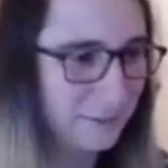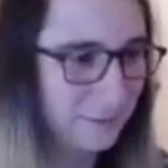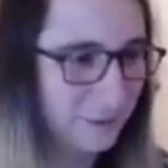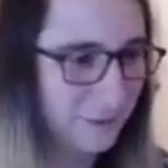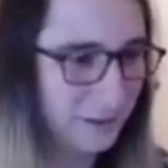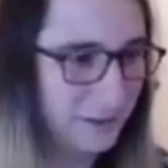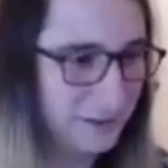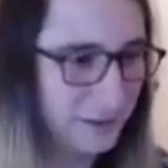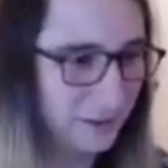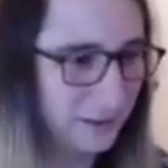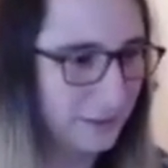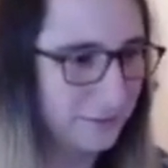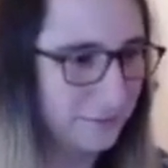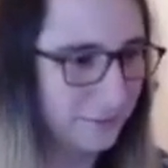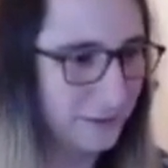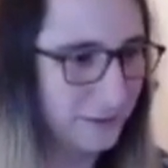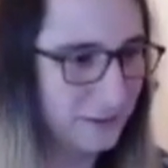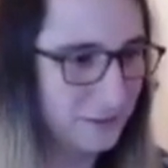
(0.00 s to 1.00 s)
friends don't
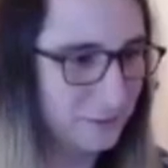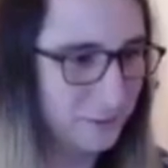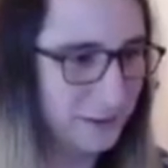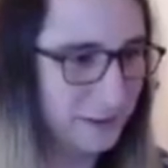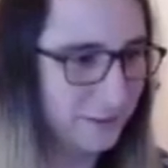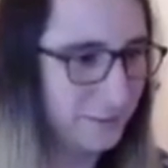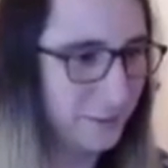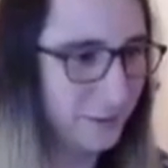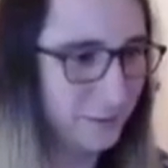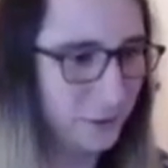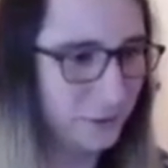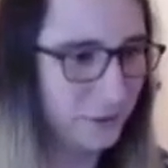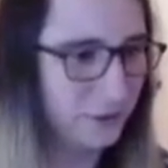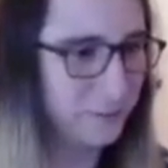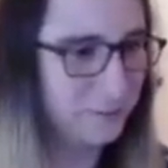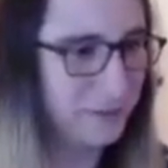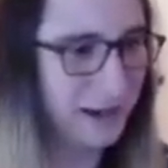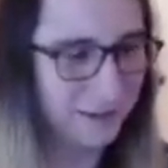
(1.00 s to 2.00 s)
let friends play the full
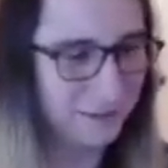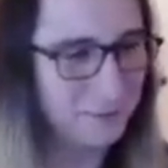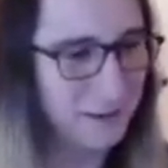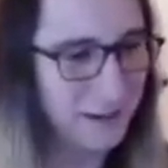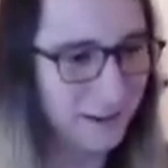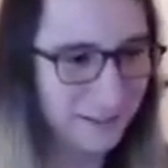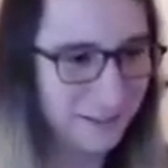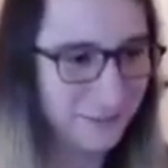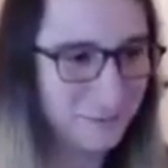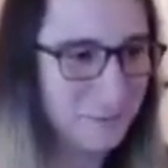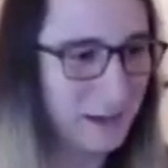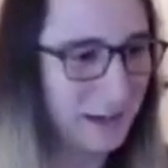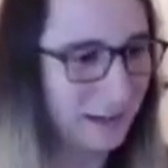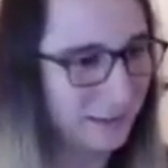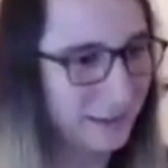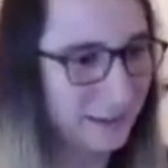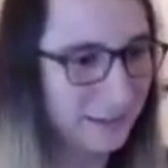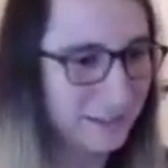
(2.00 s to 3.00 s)
version of
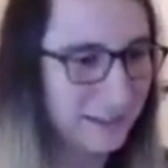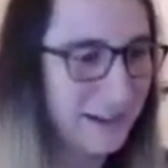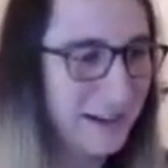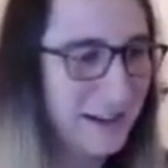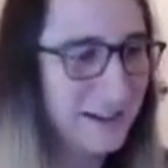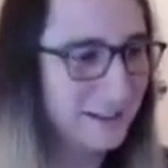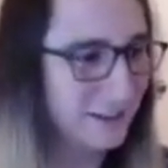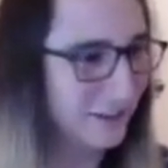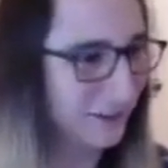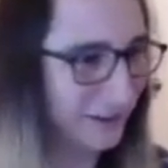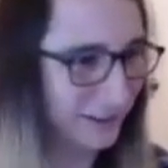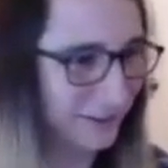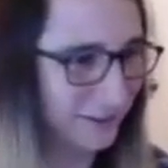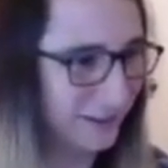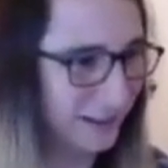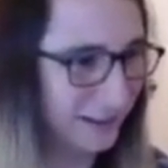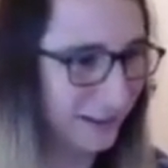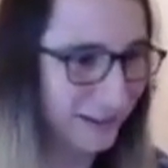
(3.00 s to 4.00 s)
Pac-Land. Sorry,
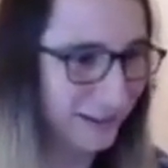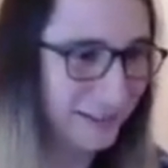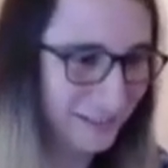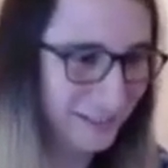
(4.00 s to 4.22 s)
go ahead.